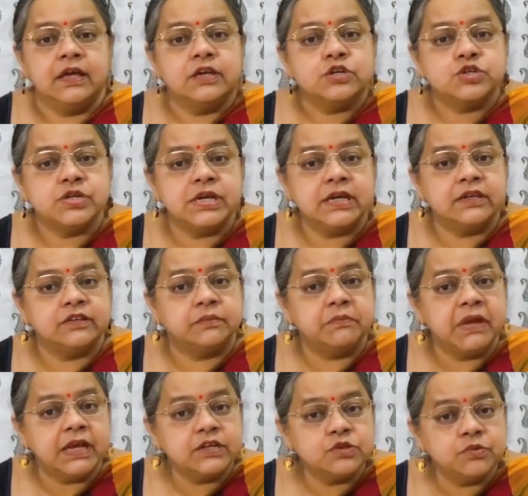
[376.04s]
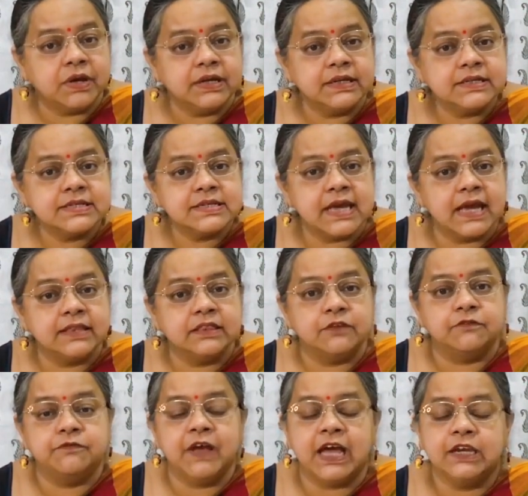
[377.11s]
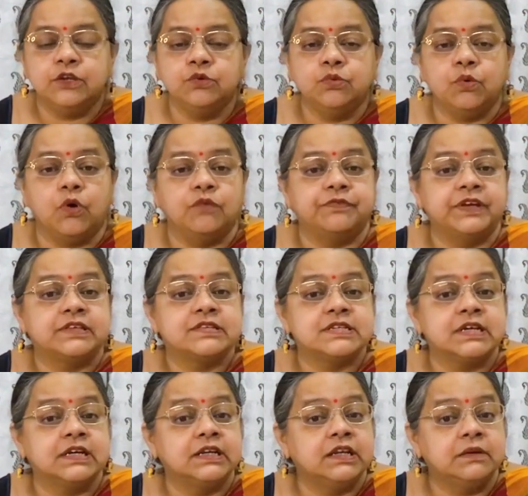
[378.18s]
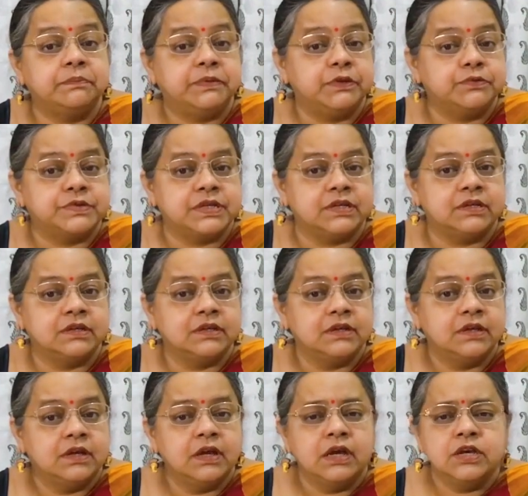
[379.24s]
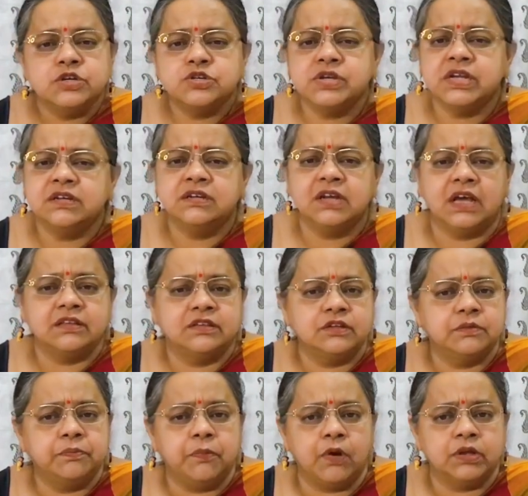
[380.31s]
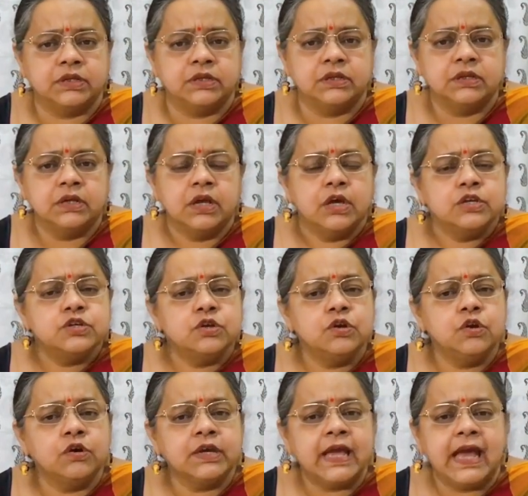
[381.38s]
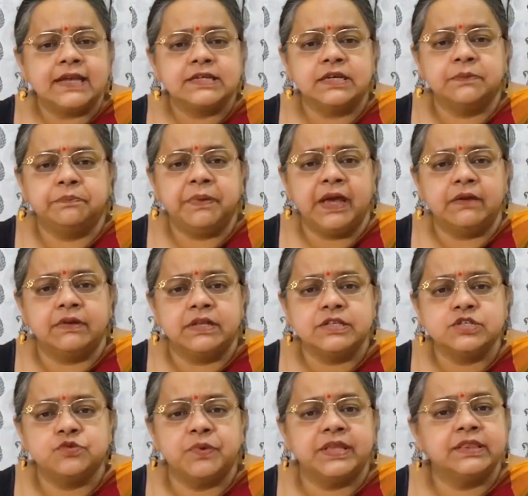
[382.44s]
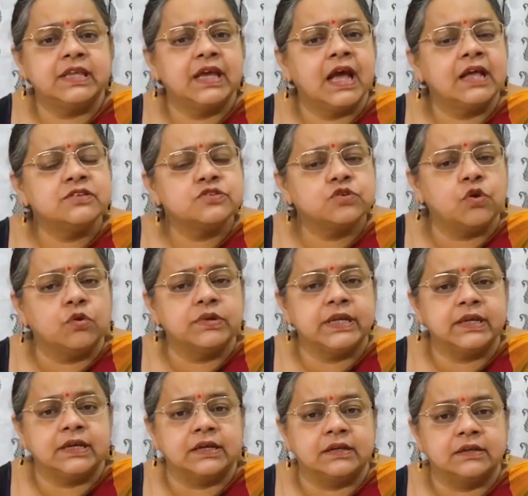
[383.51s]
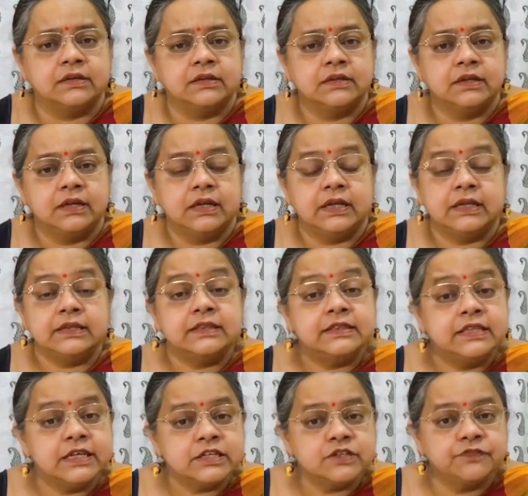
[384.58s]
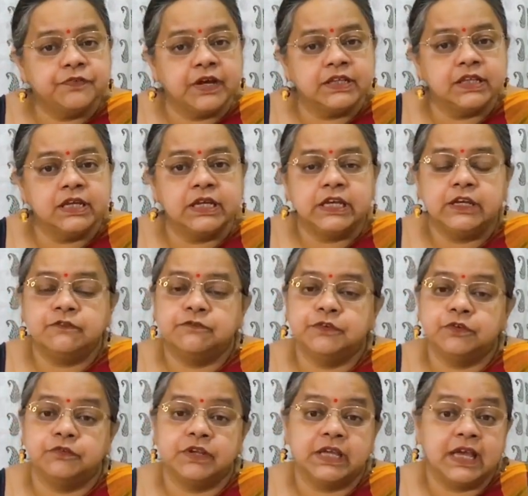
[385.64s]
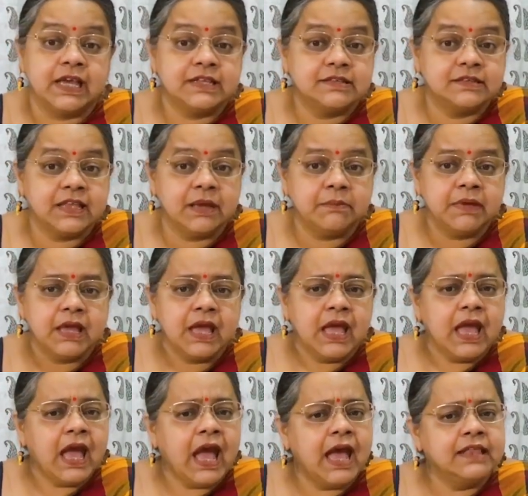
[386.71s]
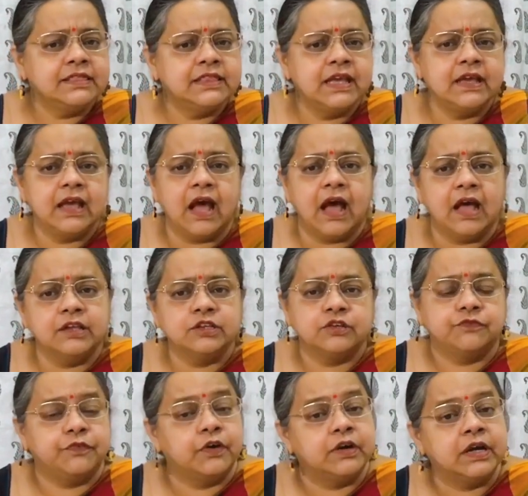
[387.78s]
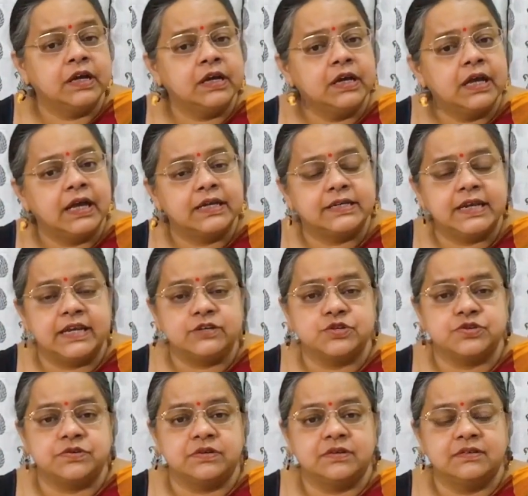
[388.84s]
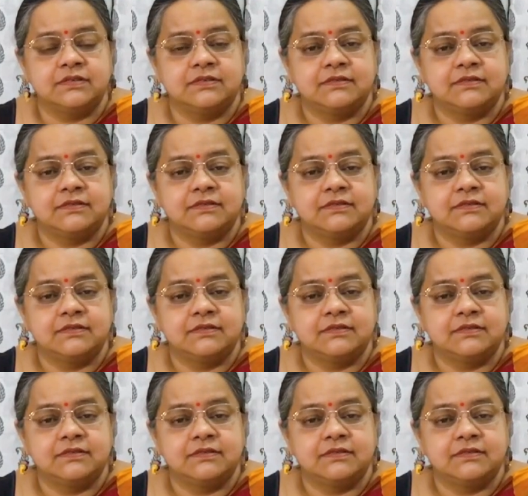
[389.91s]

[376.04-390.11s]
She is made to understand the value of external beauty. She doesn't bother to look at her parents when they are scolding her. This further infuriates them and they ask for her attention.